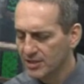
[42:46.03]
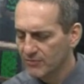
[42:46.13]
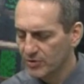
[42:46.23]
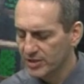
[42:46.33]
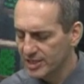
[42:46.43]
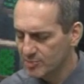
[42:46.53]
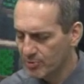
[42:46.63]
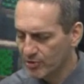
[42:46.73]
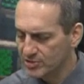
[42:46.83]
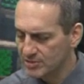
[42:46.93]
for each
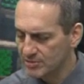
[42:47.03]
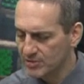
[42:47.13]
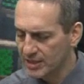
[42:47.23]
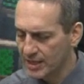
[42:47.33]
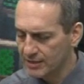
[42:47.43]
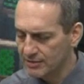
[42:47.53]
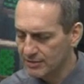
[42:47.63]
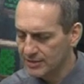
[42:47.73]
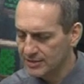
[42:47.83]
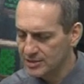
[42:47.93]
person, but not
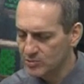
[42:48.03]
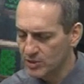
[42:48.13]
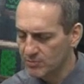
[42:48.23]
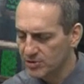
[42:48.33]
this week.